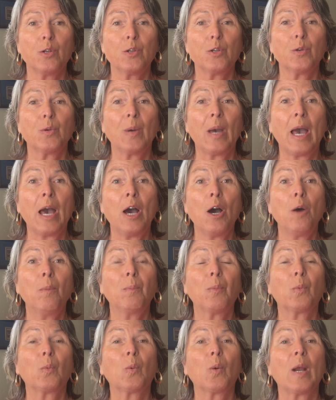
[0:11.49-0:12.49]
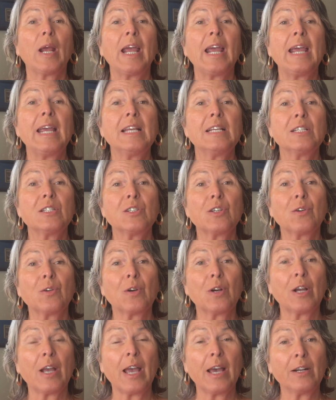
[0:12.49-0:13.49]
to help raise
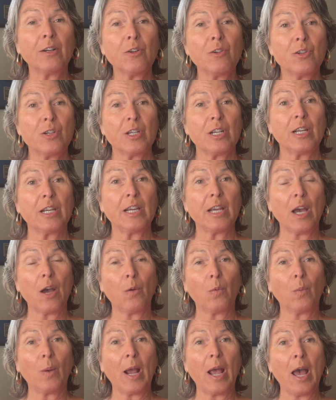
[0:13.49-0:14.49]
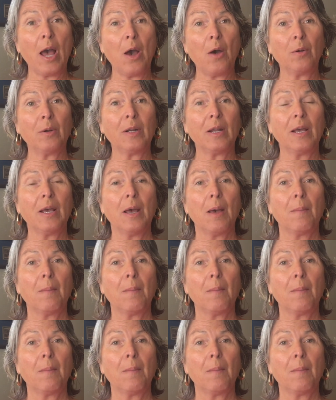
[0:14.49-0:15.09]
your energy around